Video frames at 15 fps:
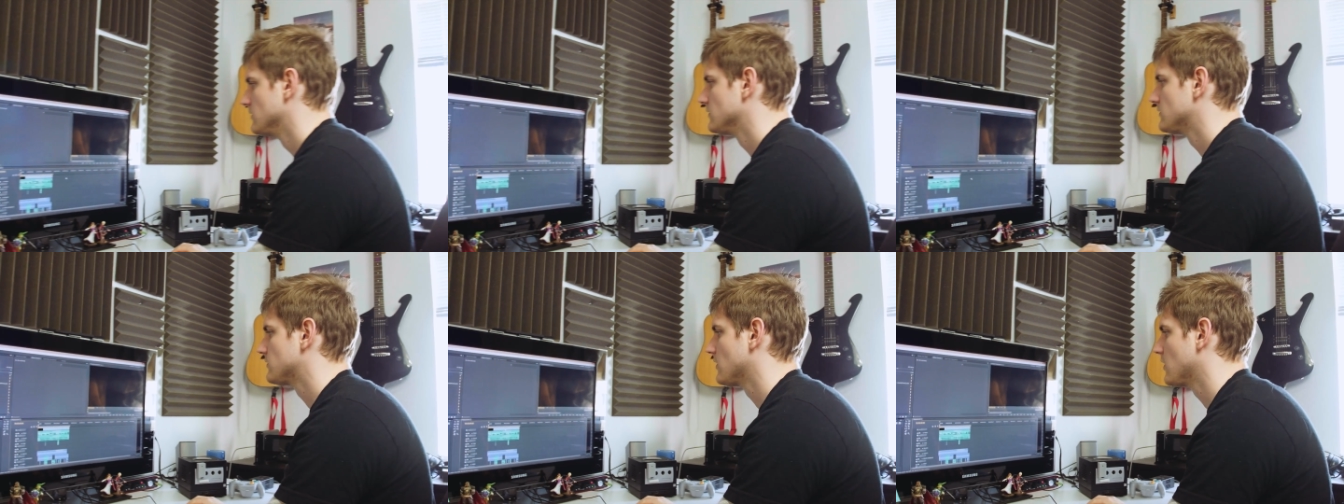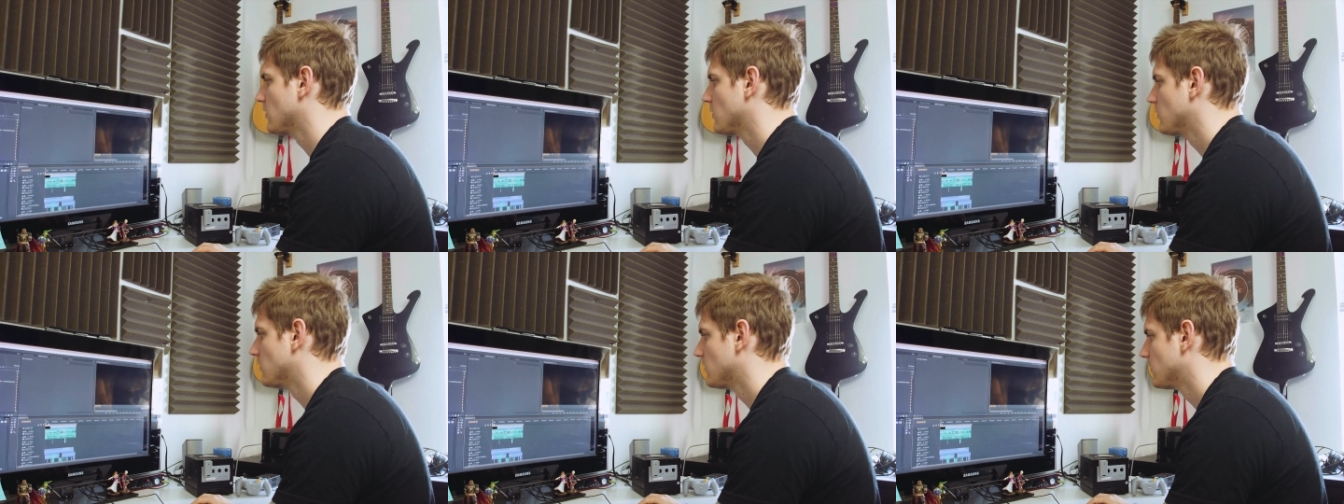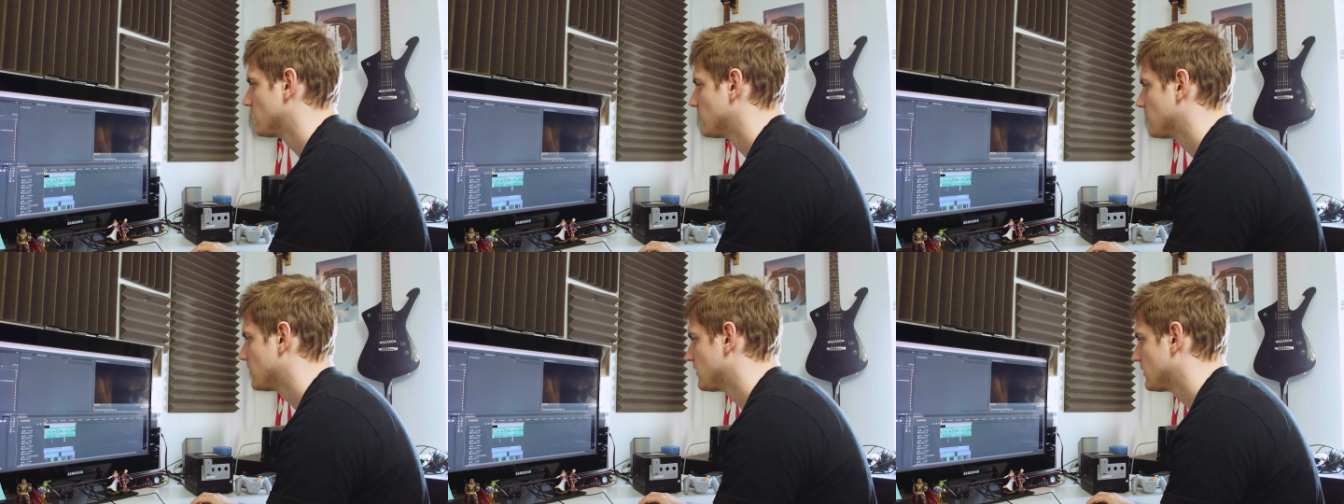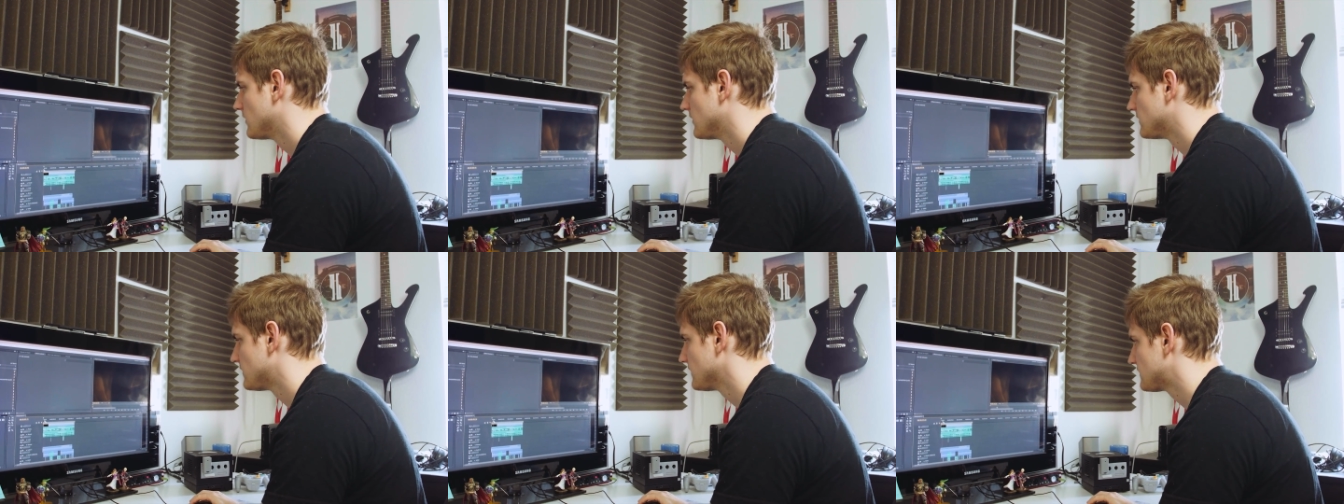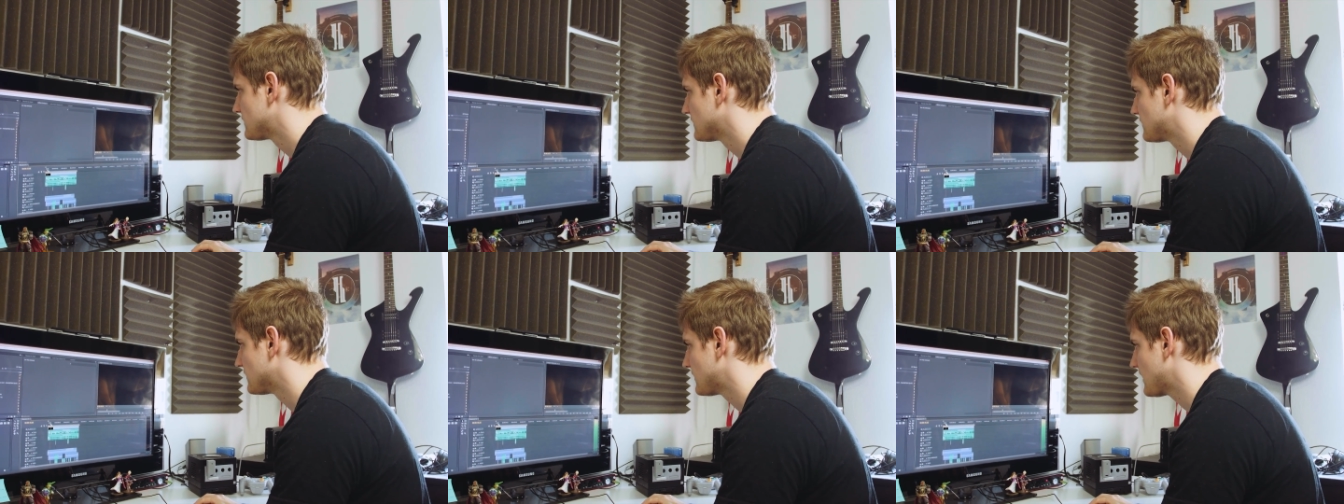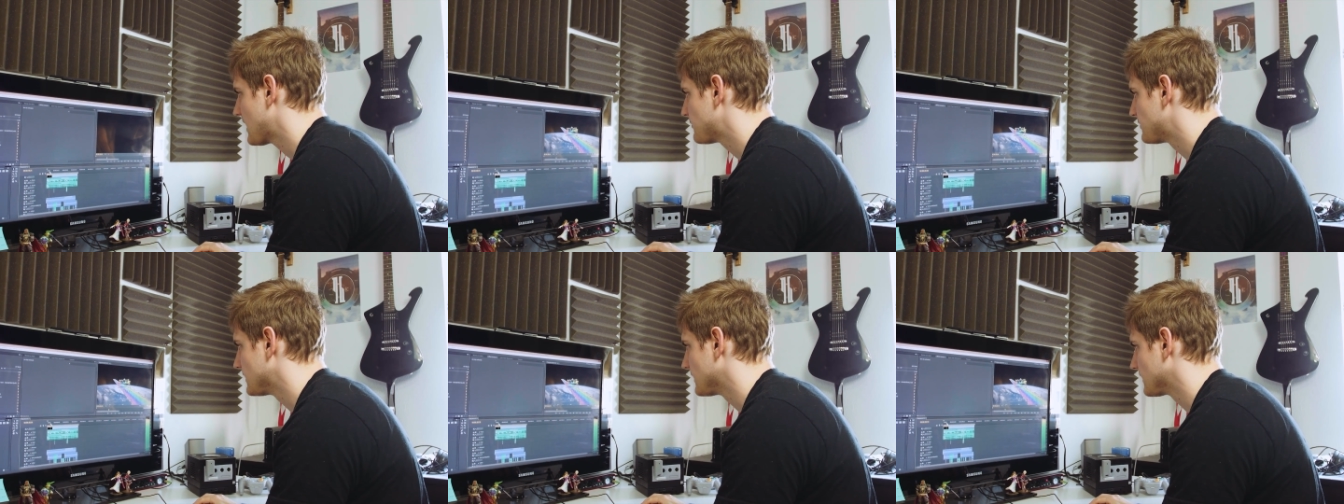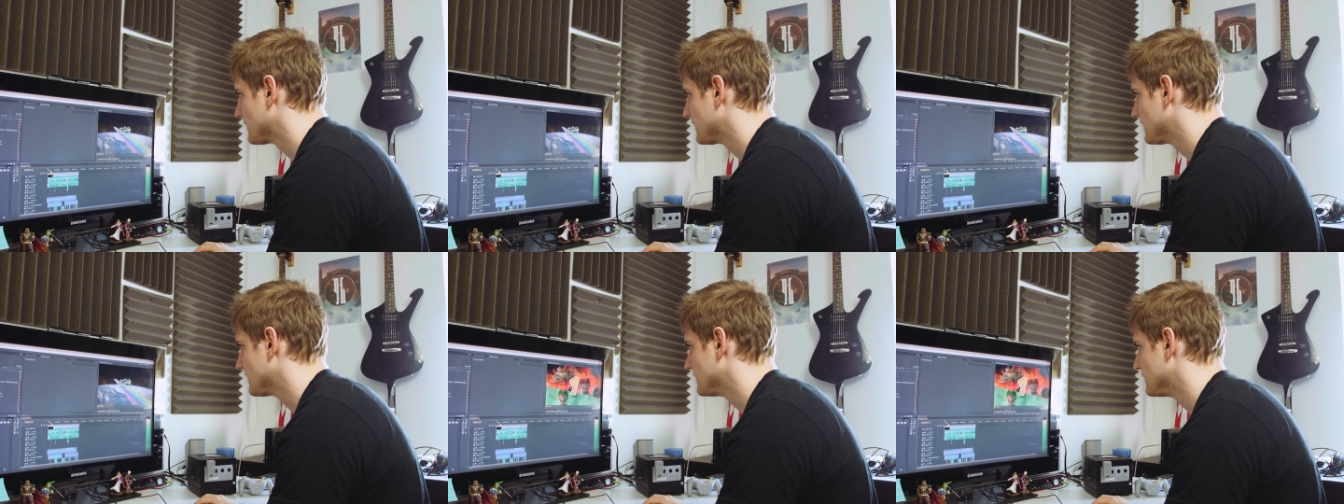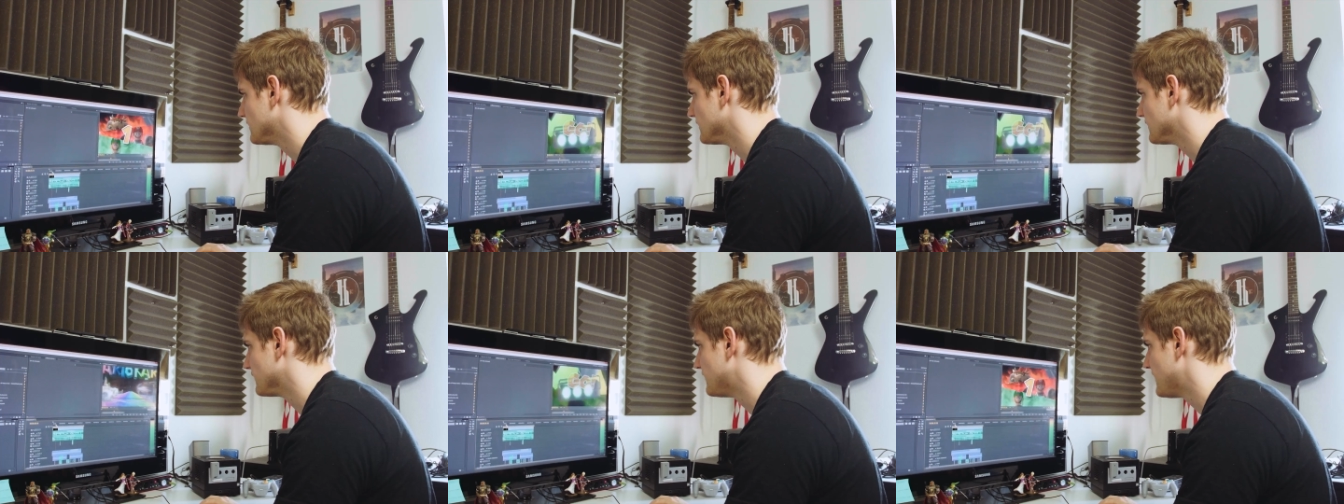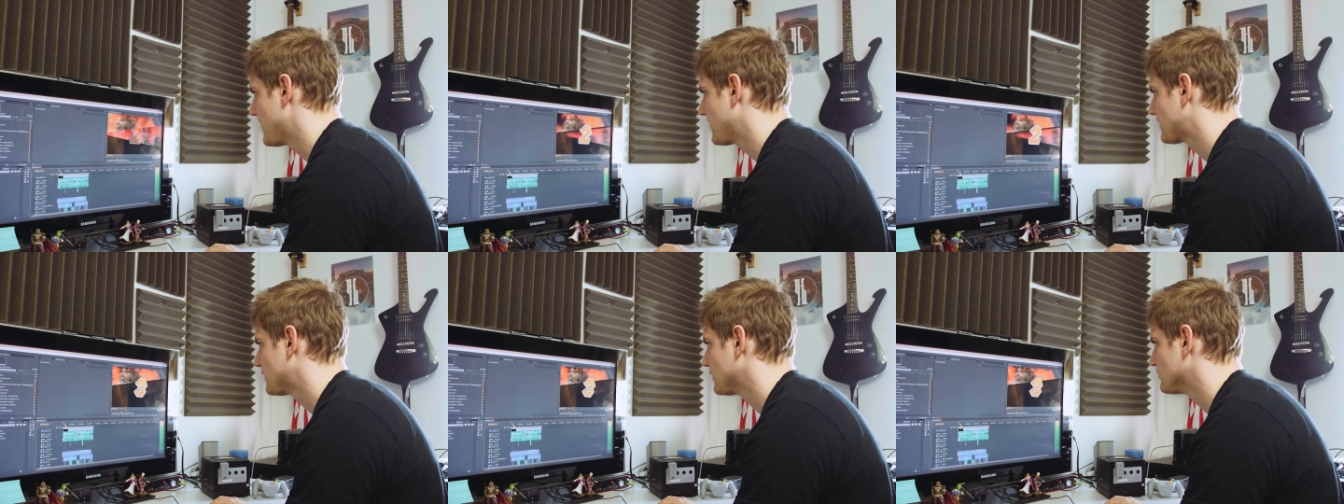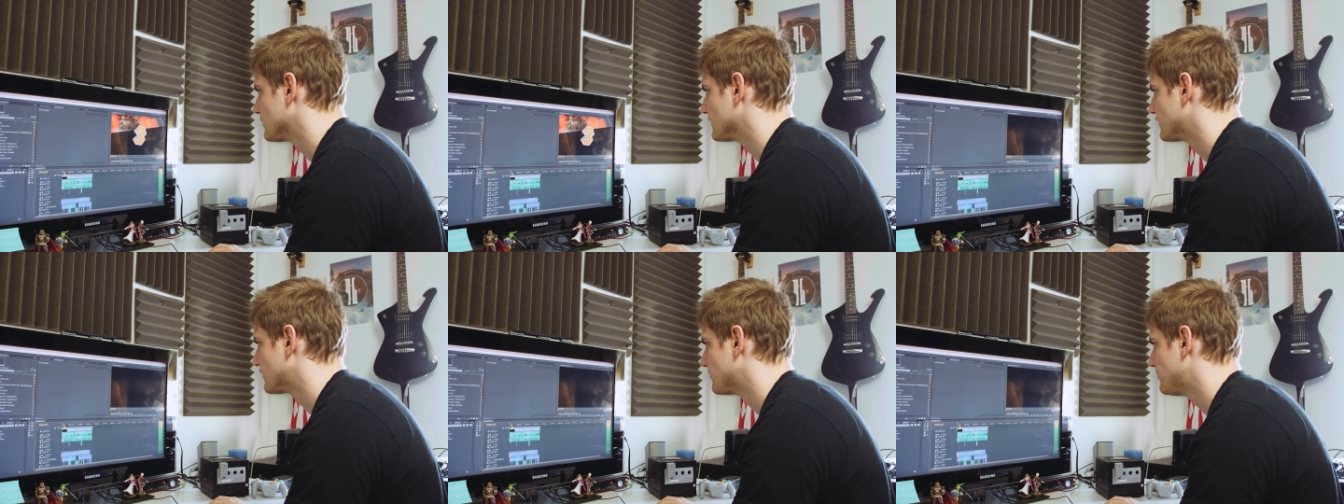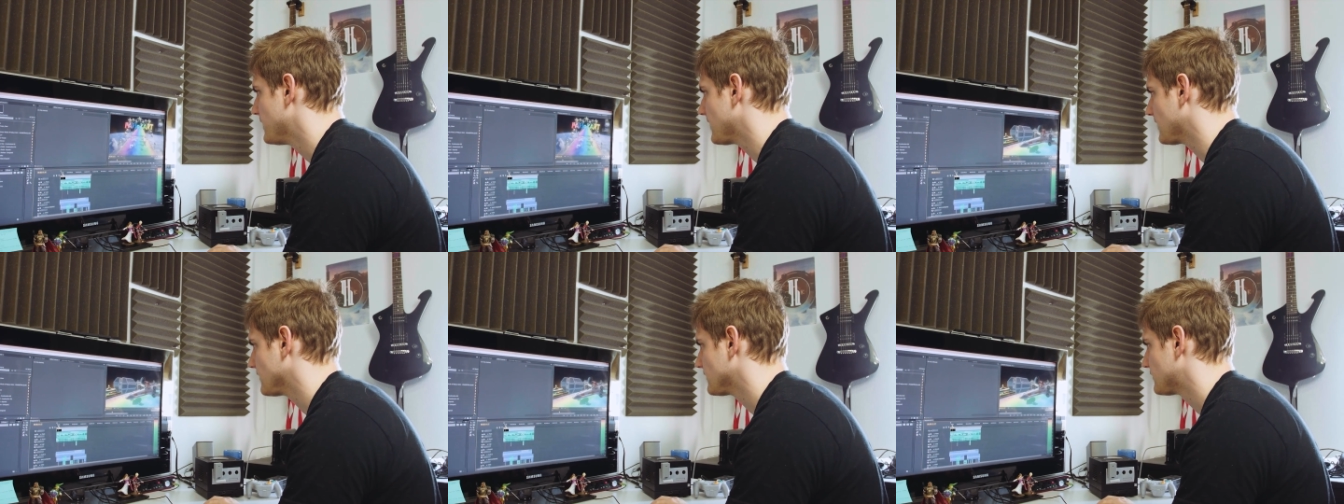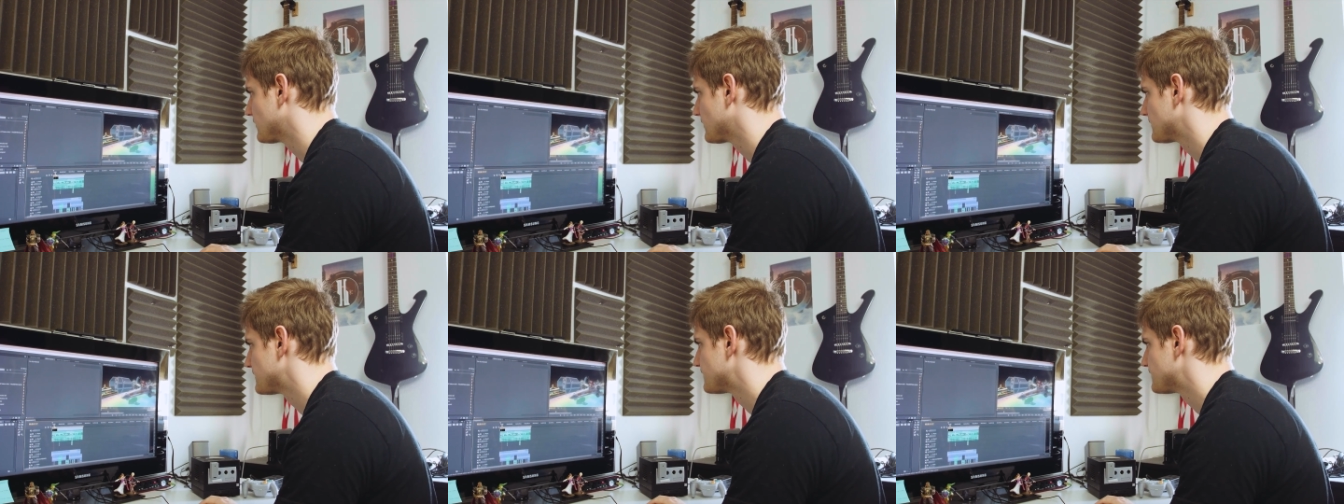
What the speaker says: So, since this is happening in the vacuum of space,